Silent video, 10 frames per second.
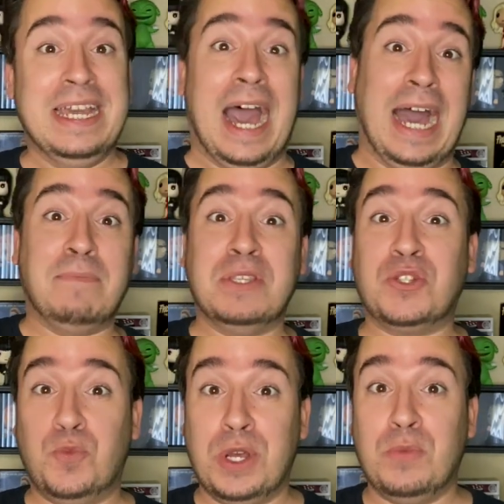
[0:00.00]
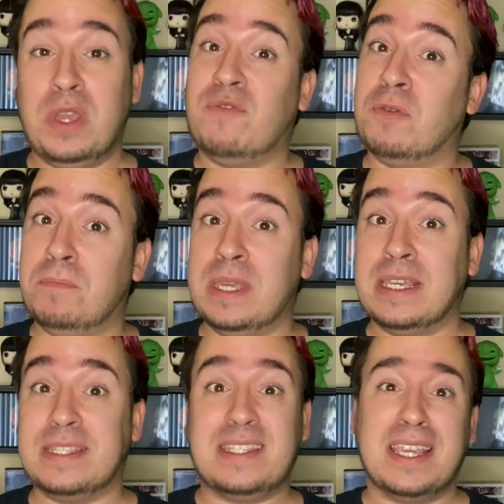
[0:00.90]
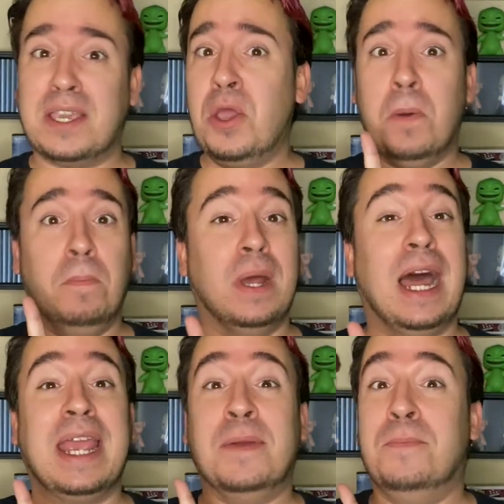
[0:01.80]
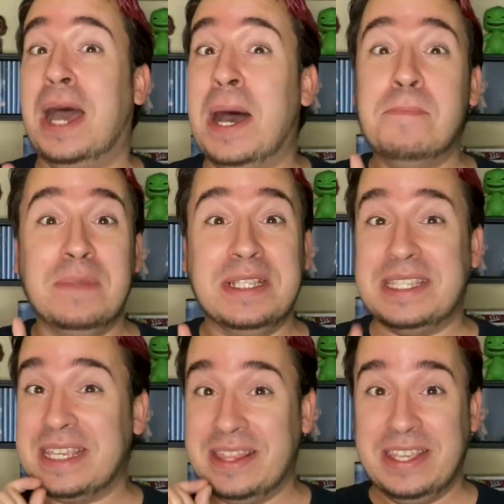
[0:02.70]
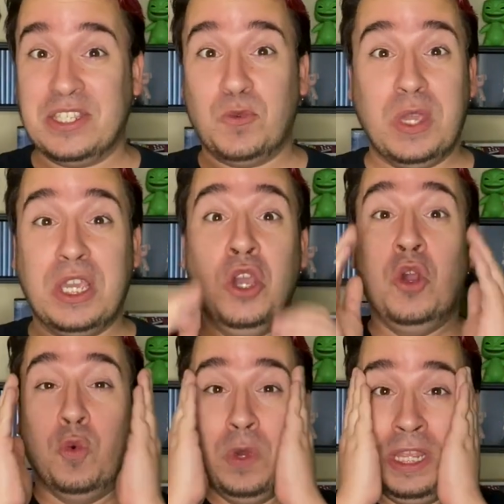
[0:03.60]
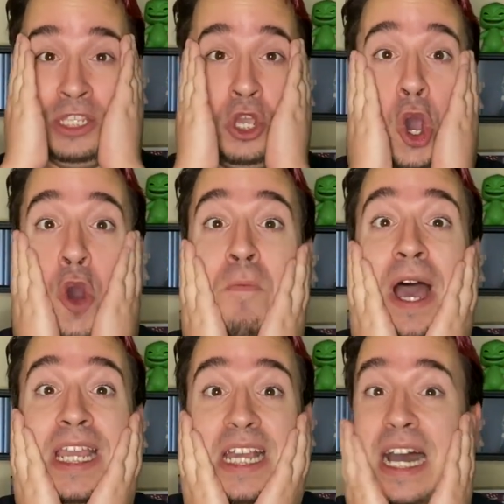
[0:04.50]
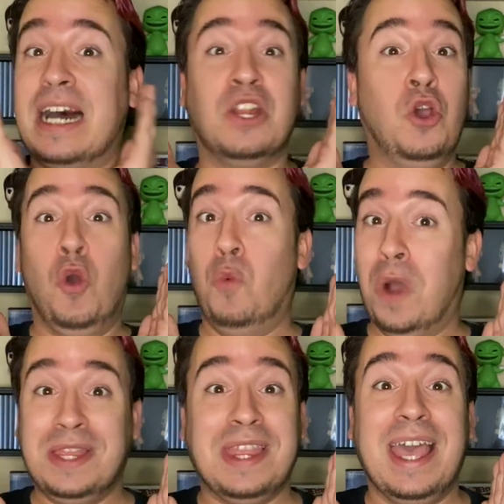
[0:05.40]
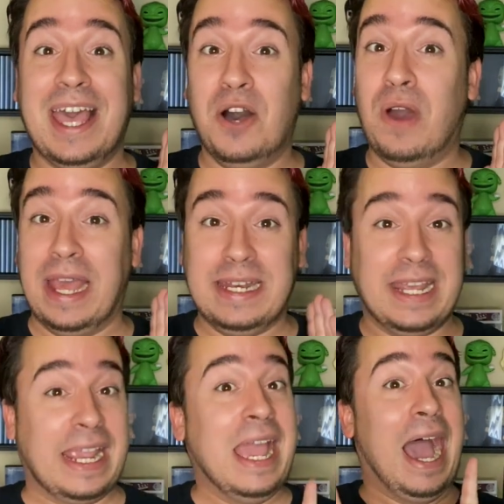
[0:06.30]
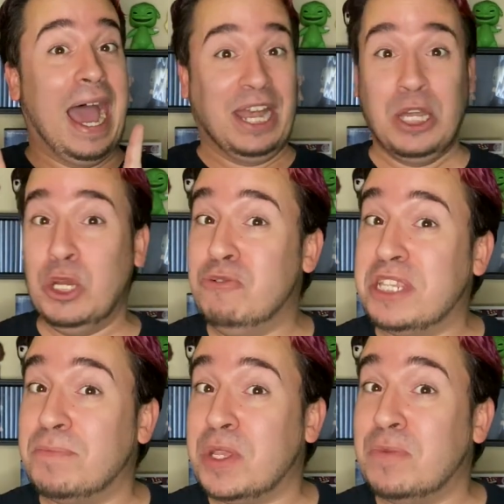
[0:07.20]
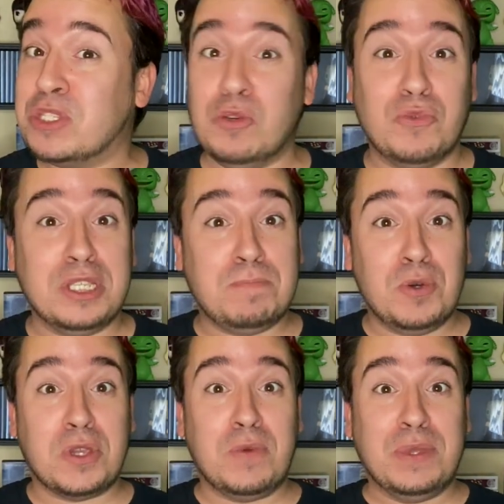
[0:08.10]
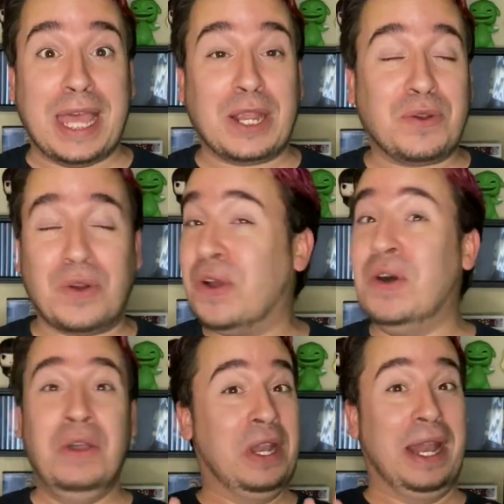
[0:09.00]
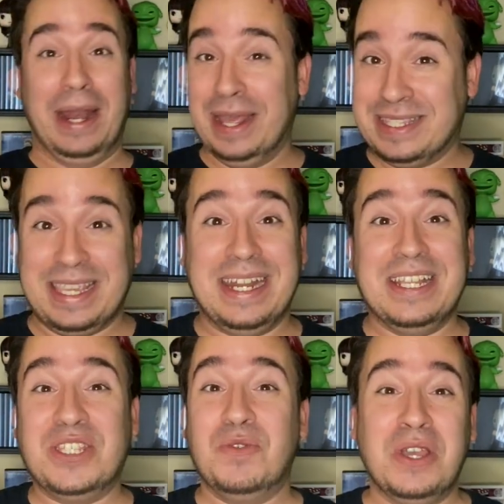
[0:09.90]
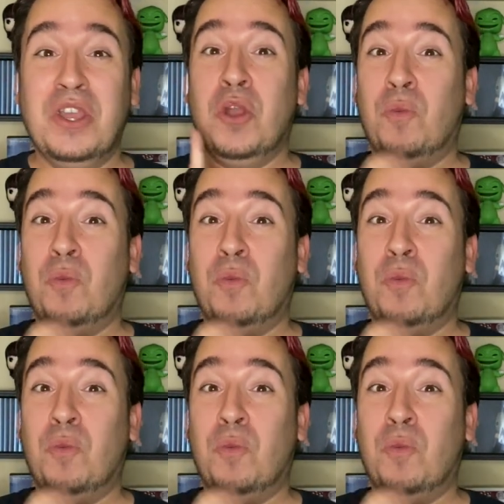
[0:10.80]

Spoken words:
I missed 1 week from being sick, but I am not missing this week with its oh my god, what the hell ending. I knew something was ooky spooky with that girl. Let's get into it.